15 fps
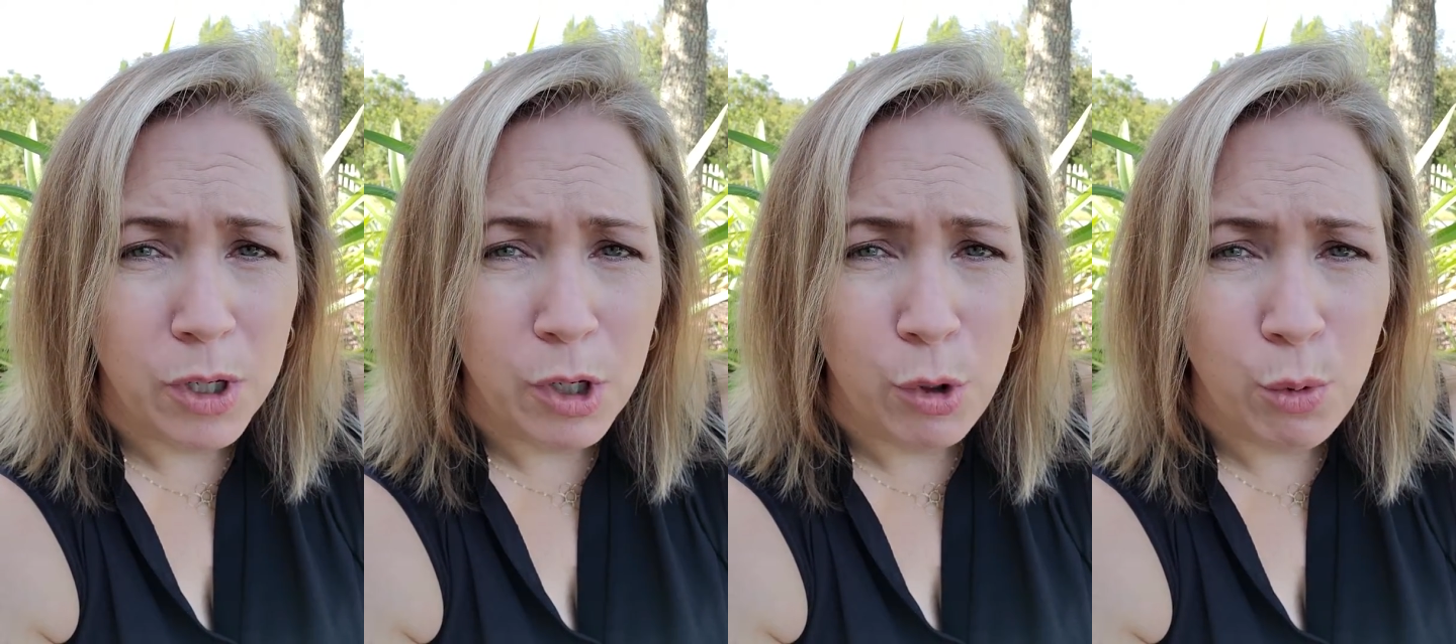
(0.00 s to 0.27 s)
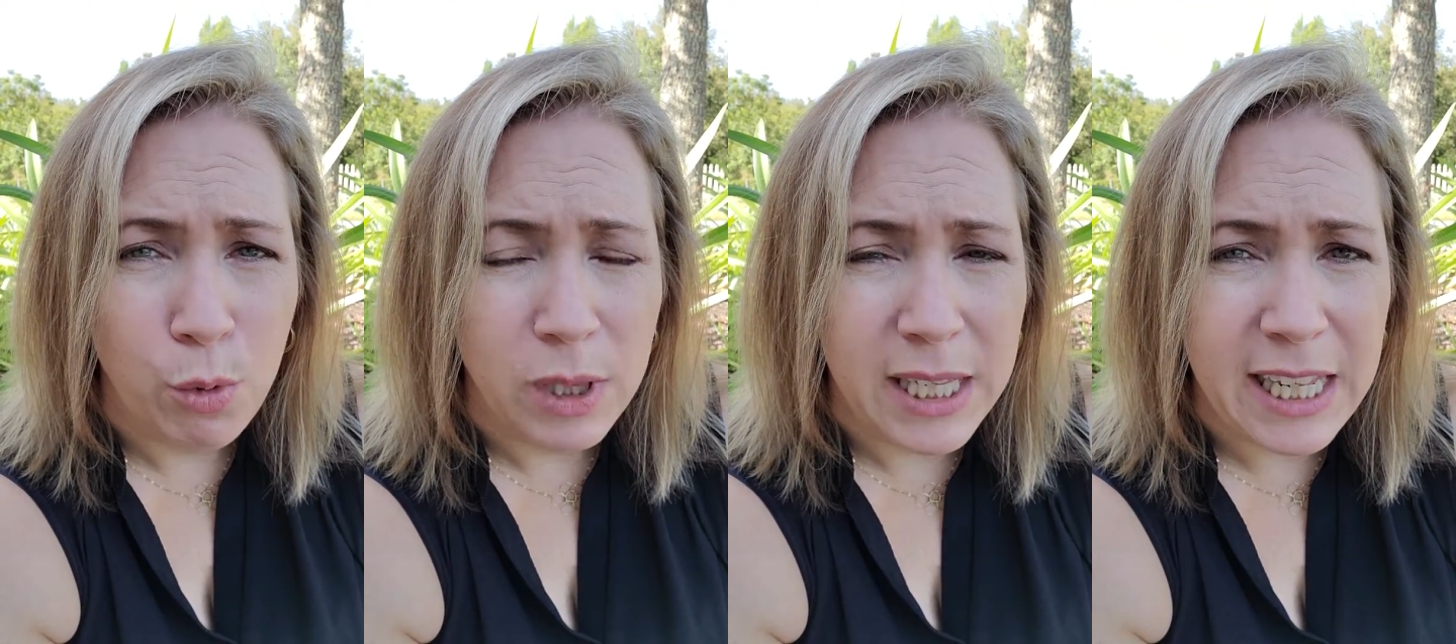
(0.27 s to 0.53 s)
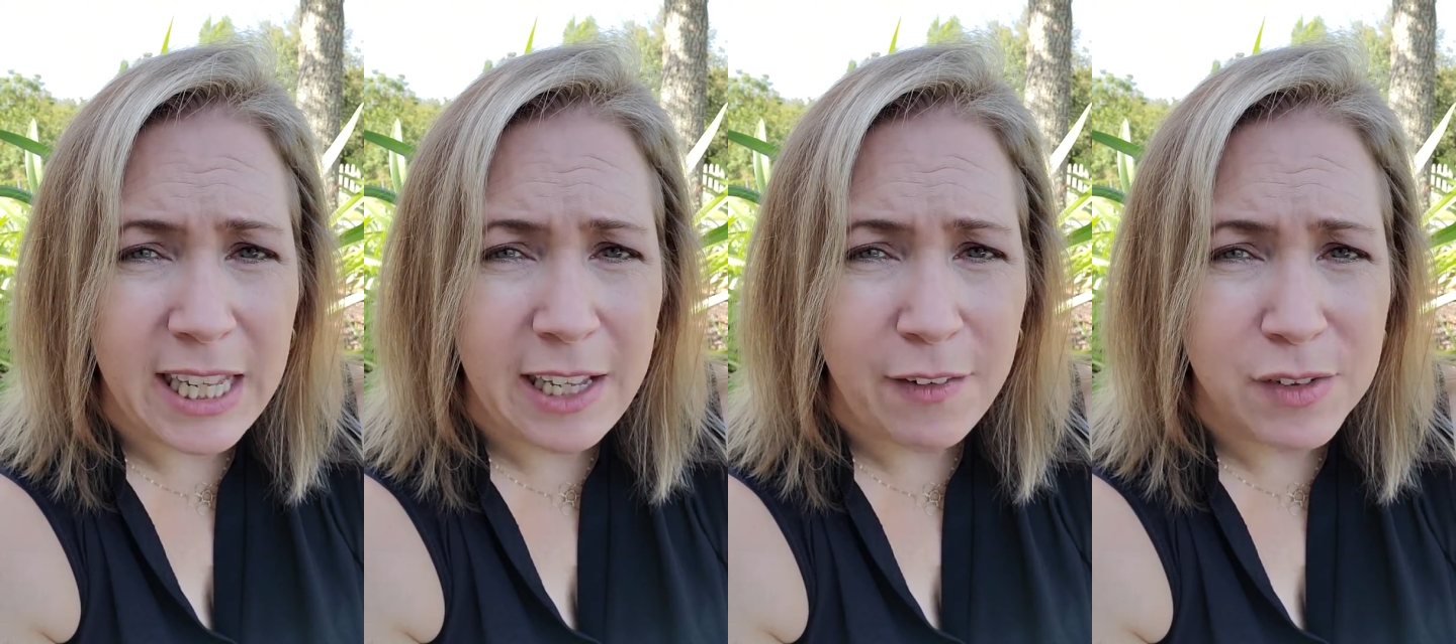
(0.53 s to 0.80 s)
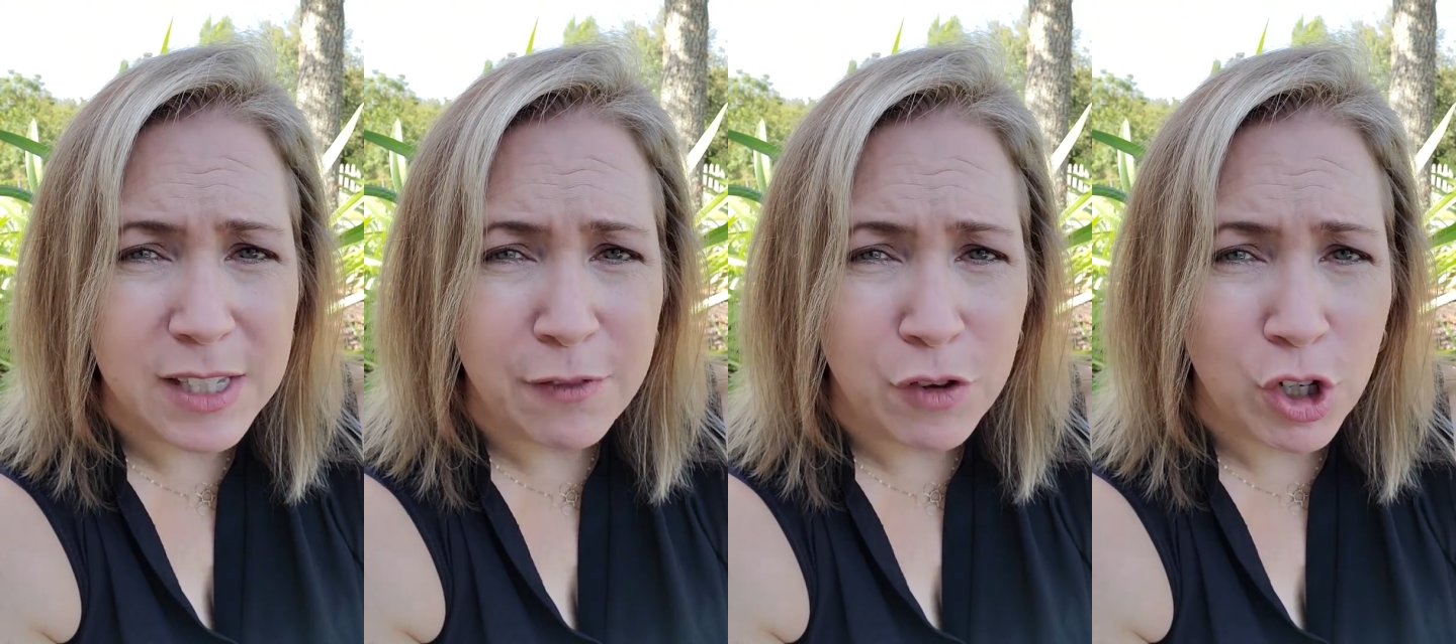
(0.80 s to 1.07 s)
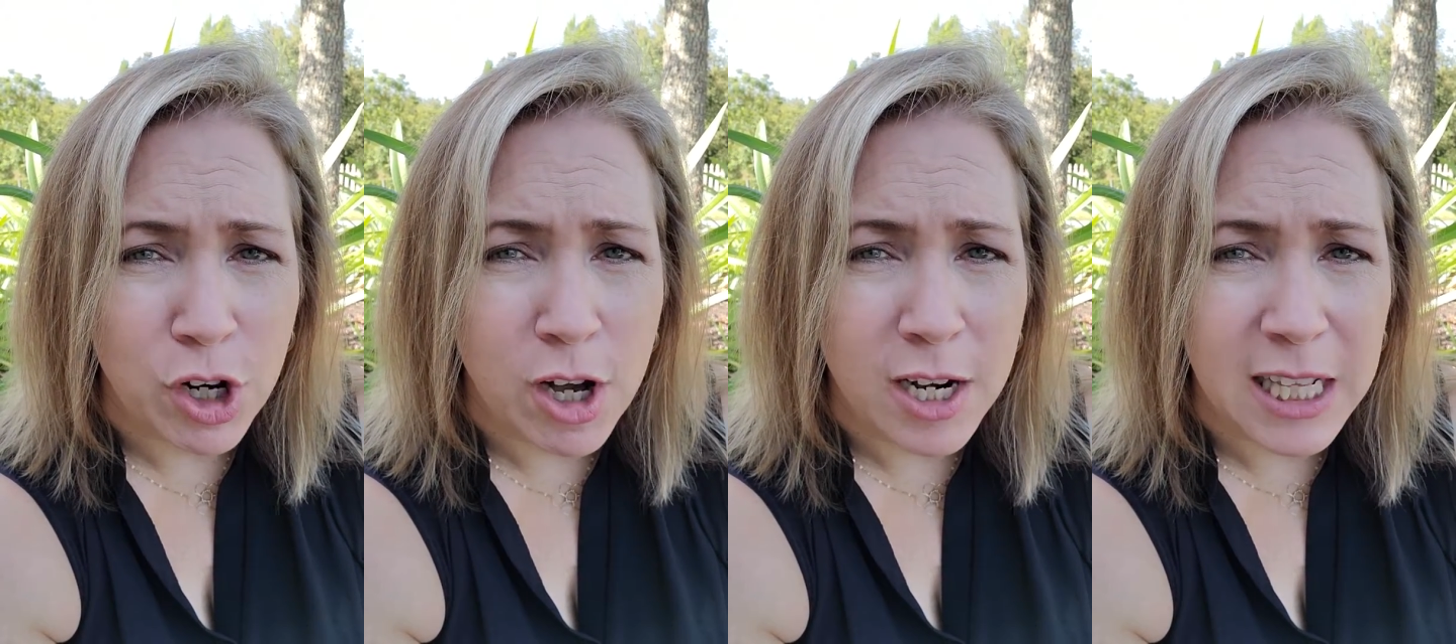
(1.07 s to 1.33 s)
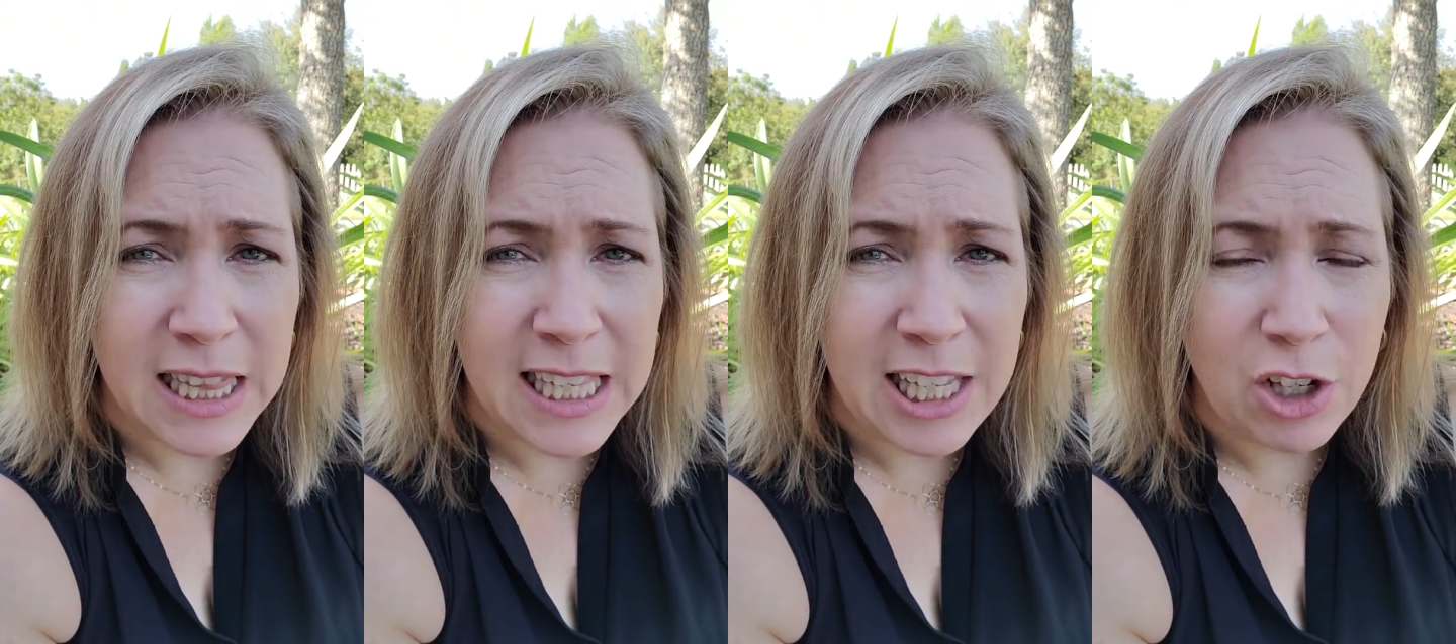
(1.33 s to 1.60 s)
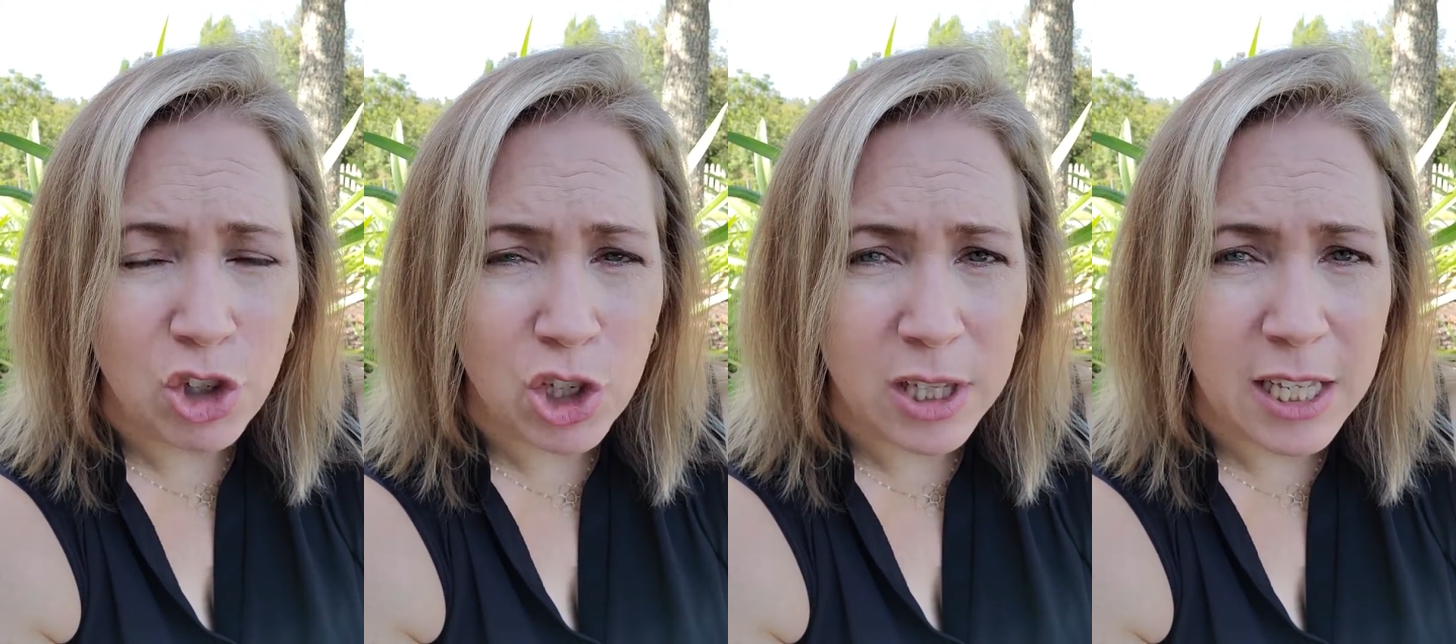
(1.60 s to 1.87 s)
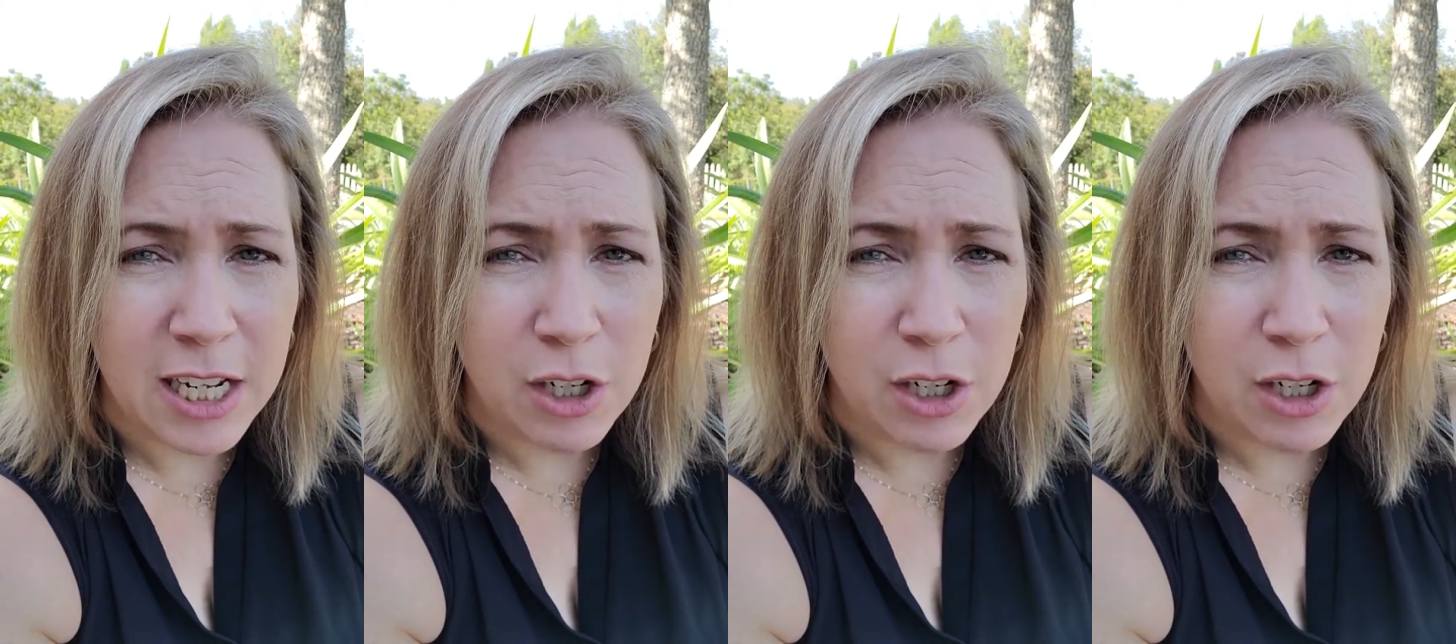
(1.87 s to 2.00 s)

leaves, if they're on a leash and they